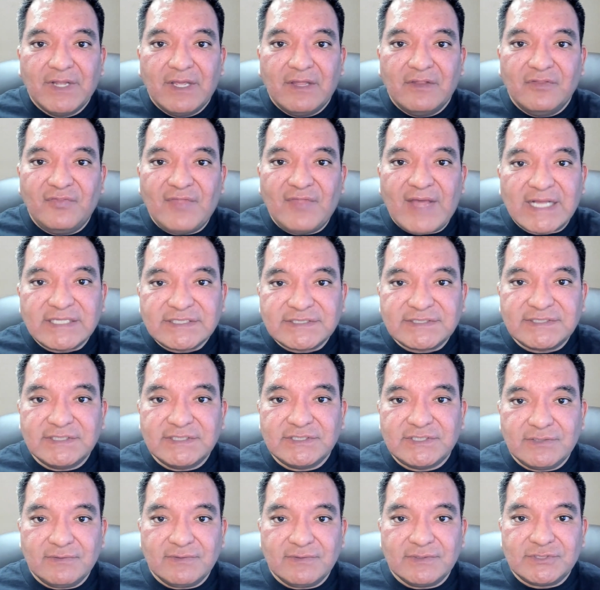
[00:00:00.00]
That's the
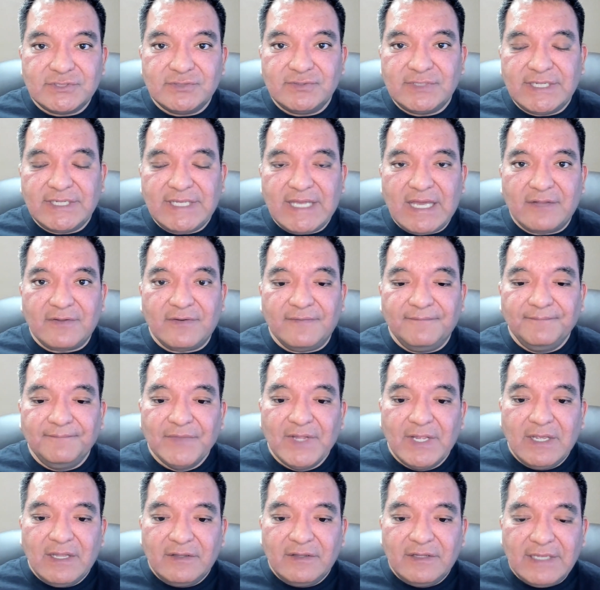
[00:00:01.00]
two and two together.
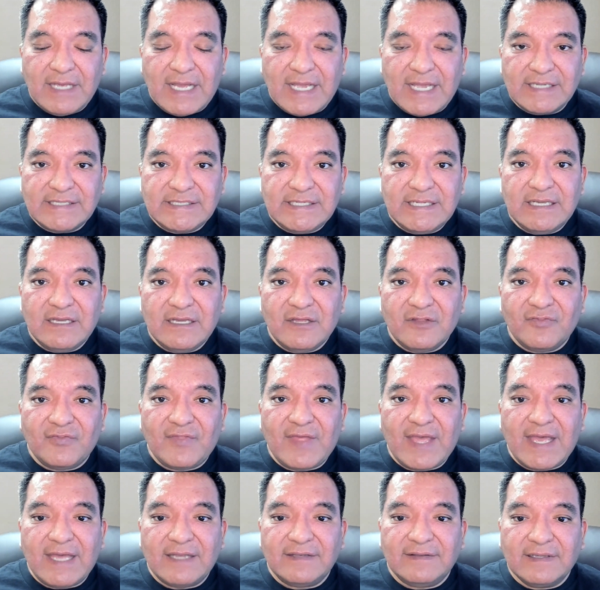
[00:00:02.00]
The idea
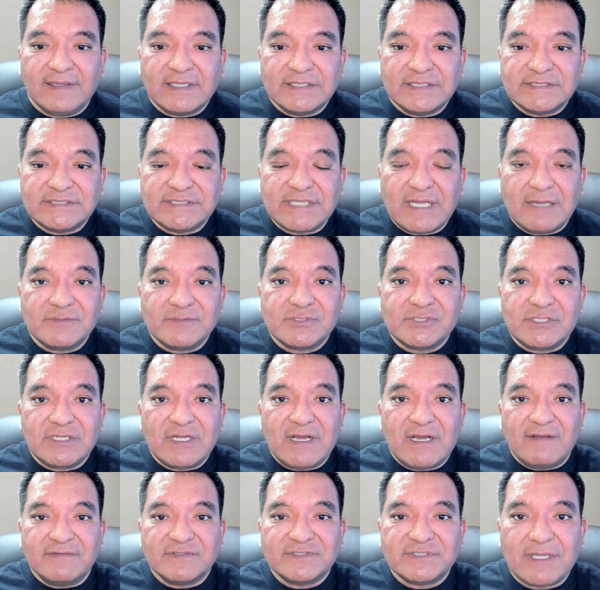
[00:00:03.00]
that the consumption
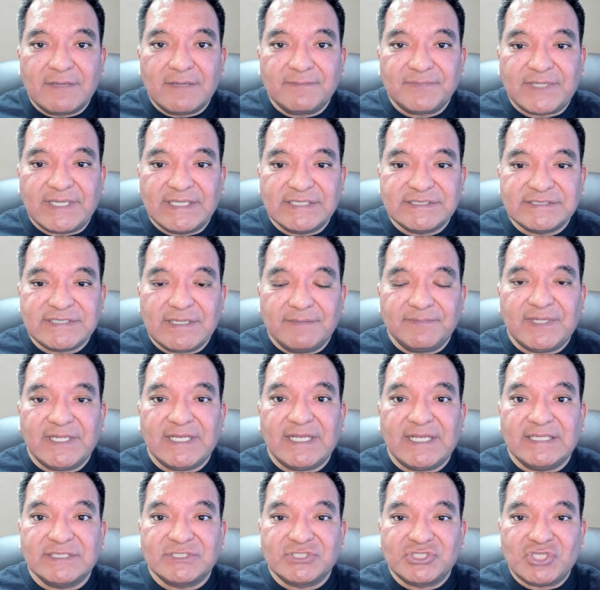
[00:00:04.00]
of something
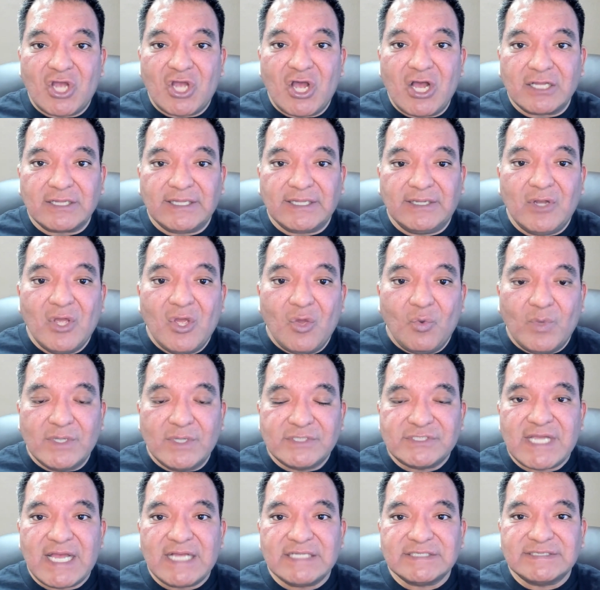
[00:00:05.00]
that's chocolate,
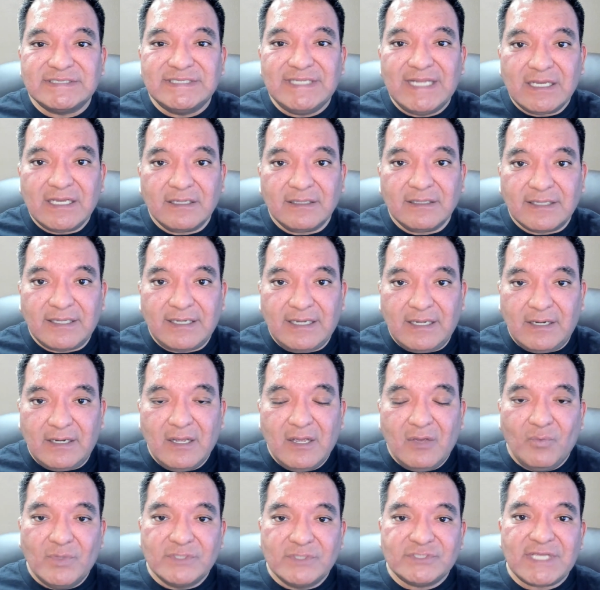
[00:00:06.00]
which has nickel in it,
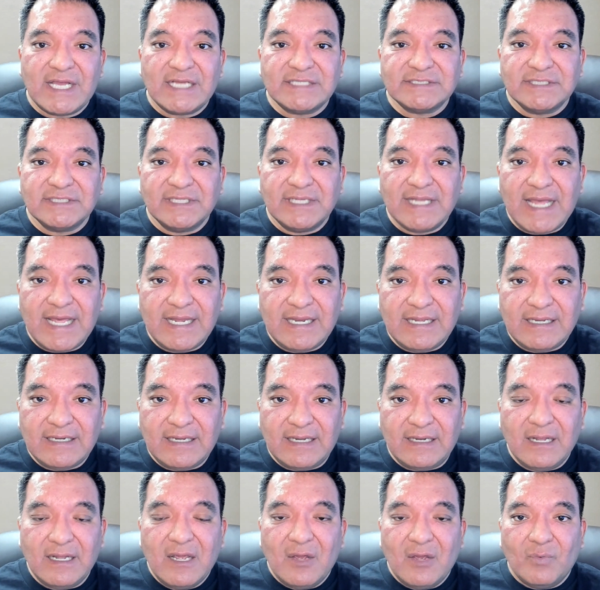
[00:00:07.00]
which has lead in
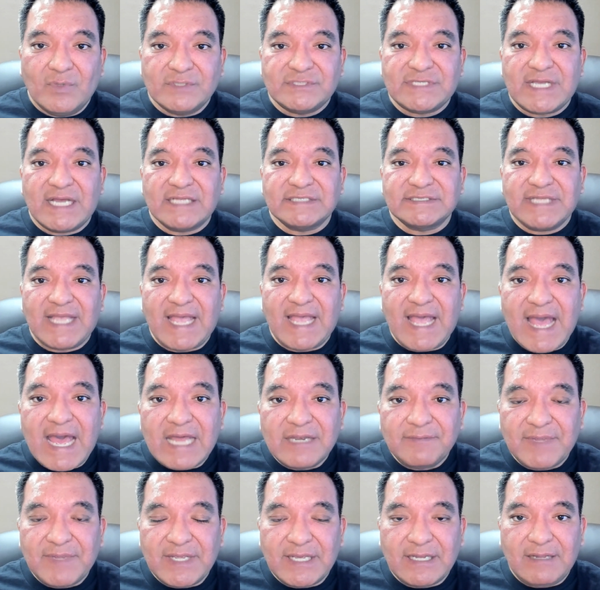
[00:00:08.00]
it, which has
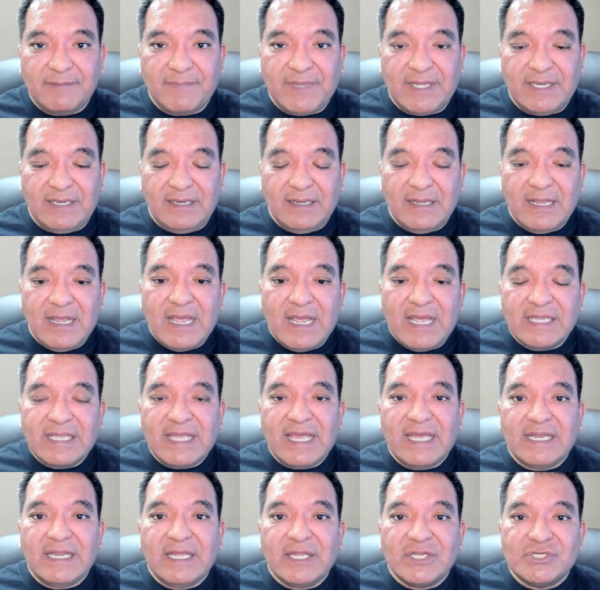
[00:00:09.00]
cadmium in it,
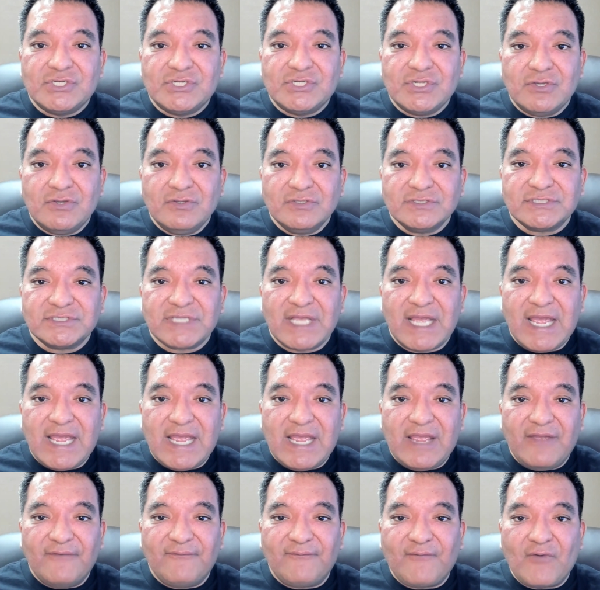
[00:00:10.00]
can induce
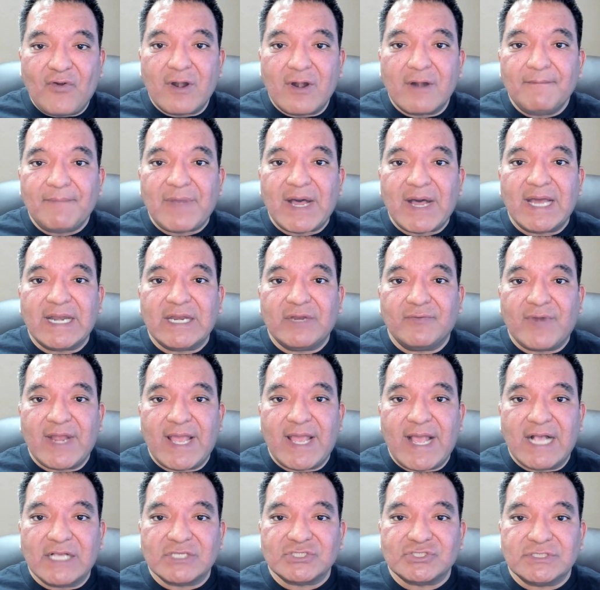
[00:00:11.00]
a foreign body
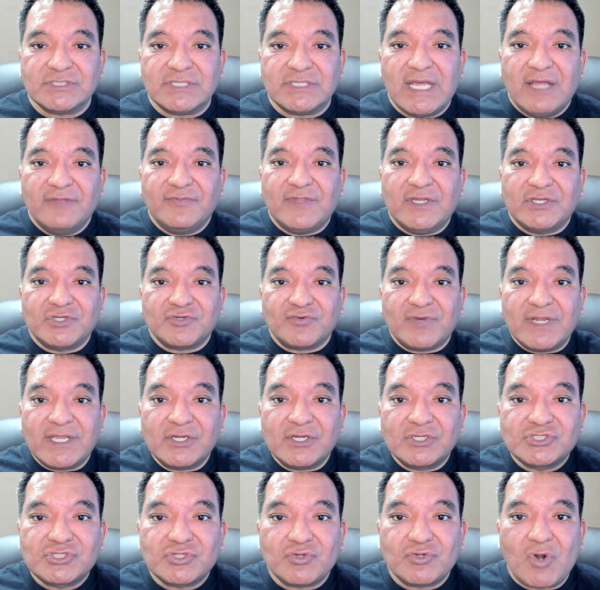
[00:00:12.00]
reaction that
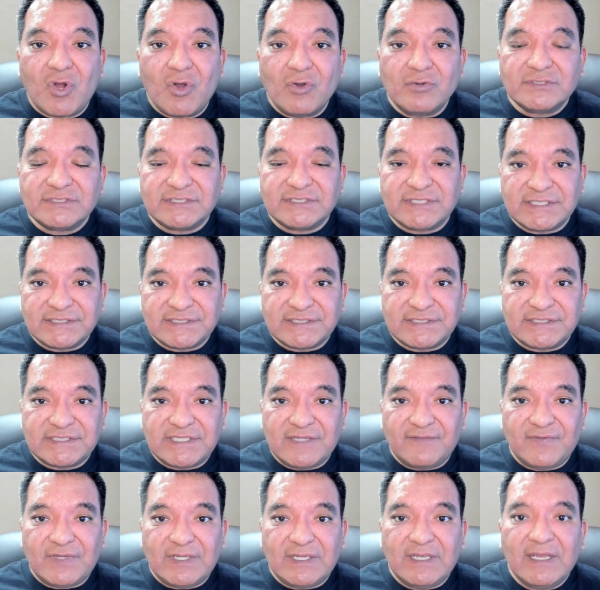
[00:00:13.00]
triggers your own
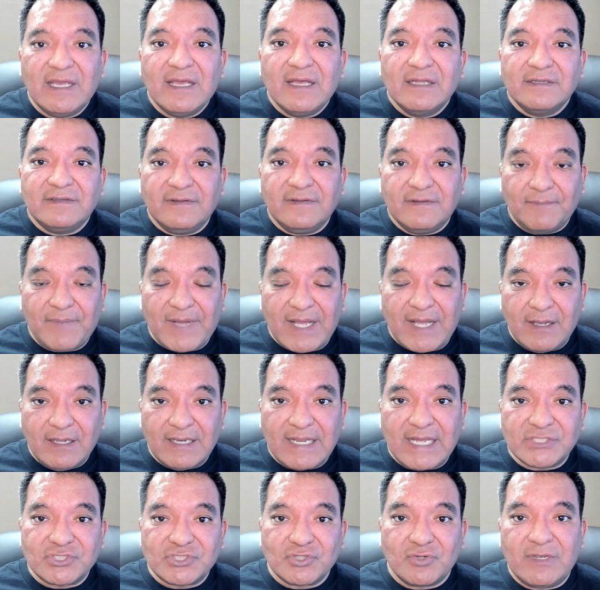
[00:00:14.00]
sensitivity to the
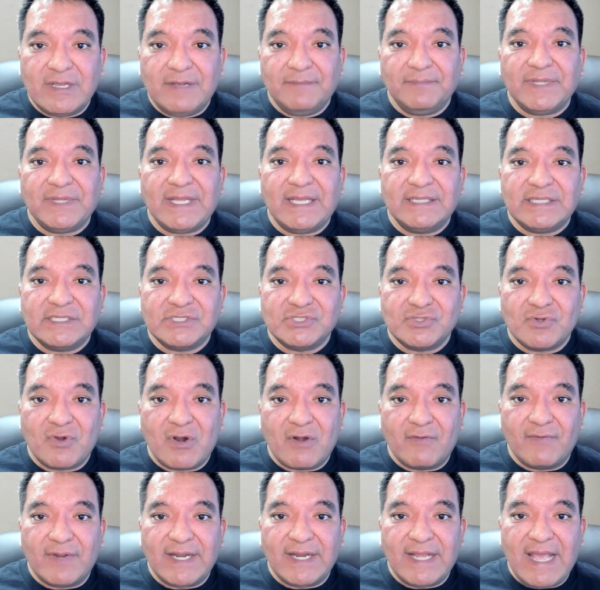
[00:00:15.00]
biological implant that you
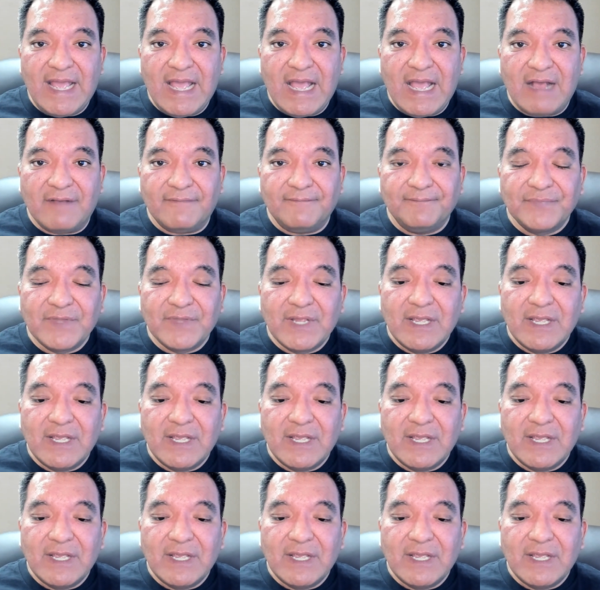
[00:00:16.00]
already have.